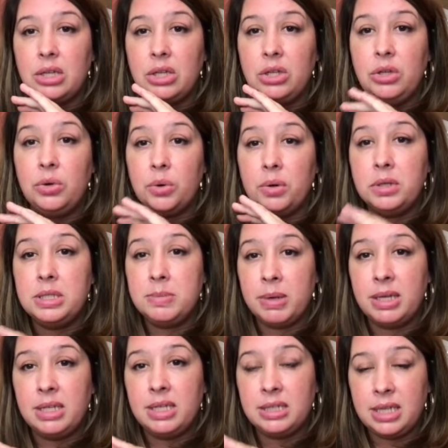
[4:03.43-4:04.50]
you are
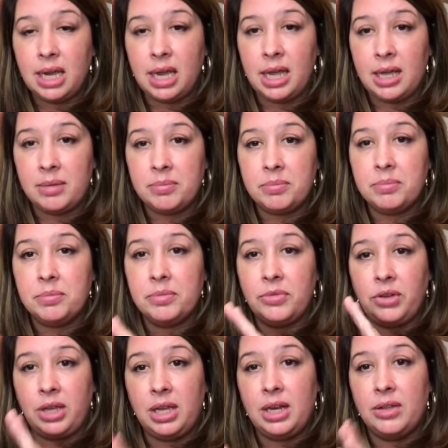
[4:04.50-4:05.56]
spending time
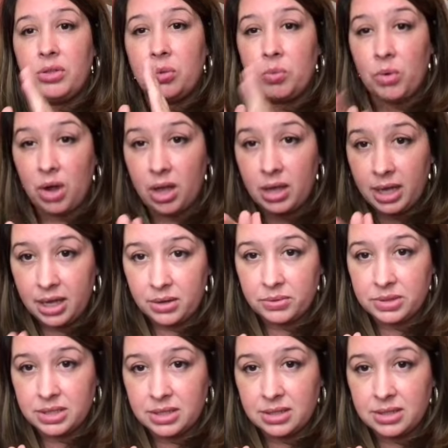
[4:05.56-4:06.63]
looking at the wrong
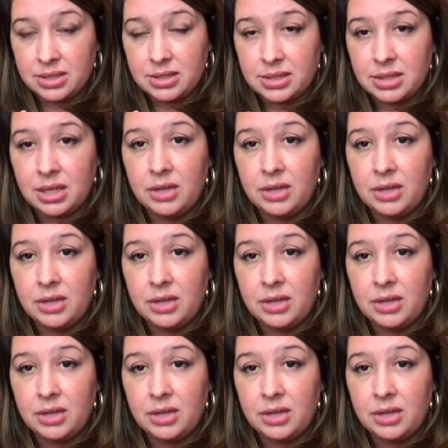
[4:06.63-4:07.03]
houses.